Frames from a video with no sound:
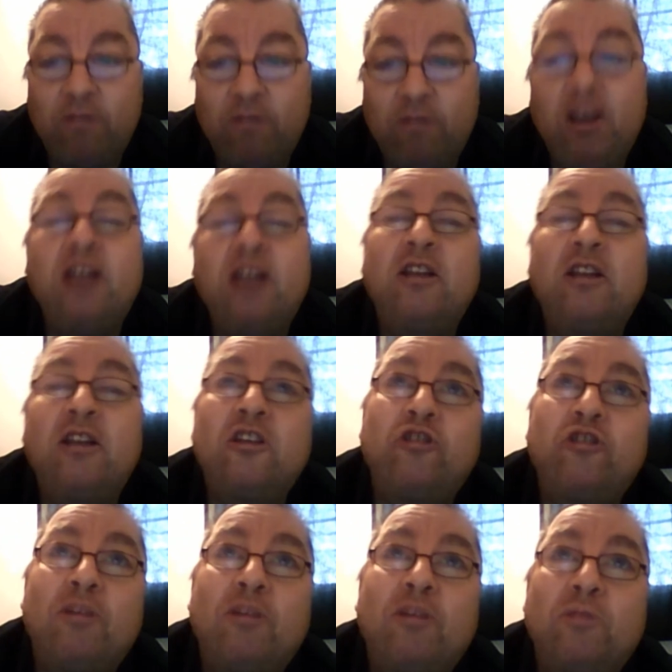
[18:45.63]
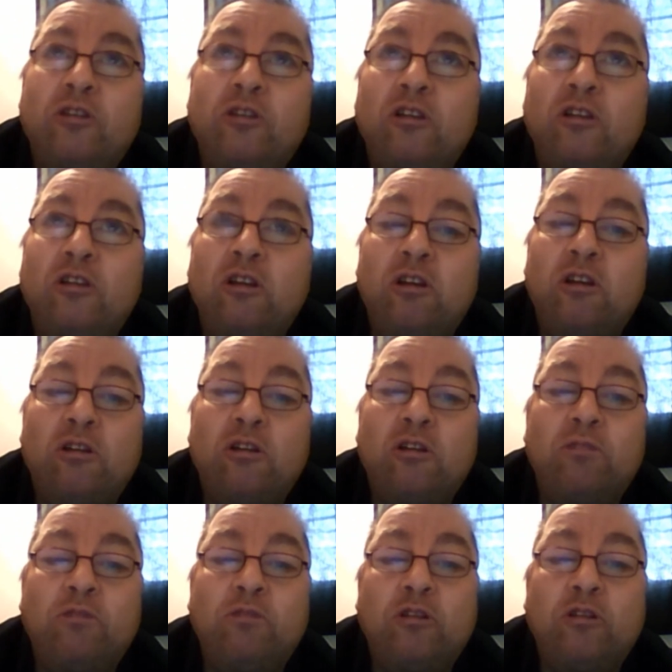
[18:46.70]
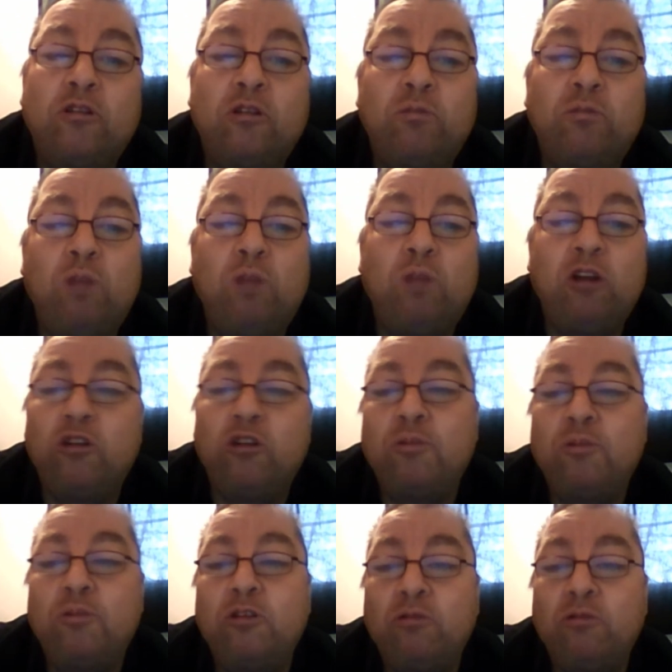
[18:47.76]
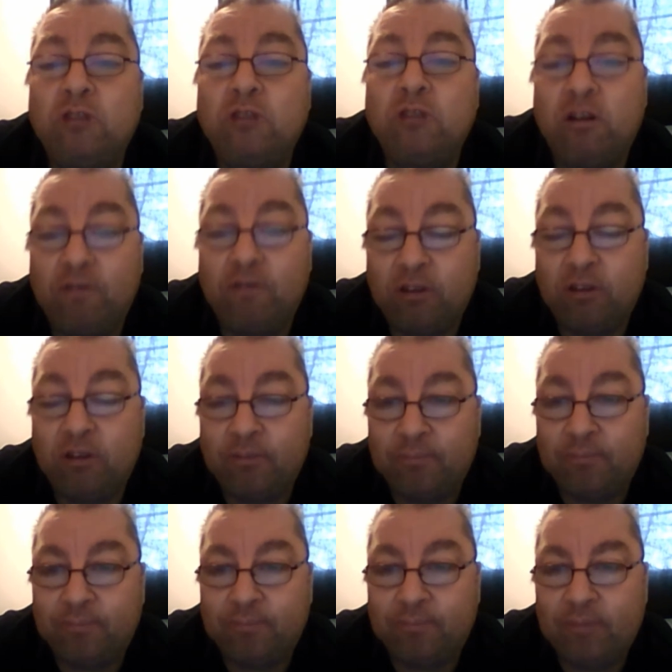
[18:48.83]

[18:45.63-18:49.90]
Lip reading: with endless trips to one hospital or another,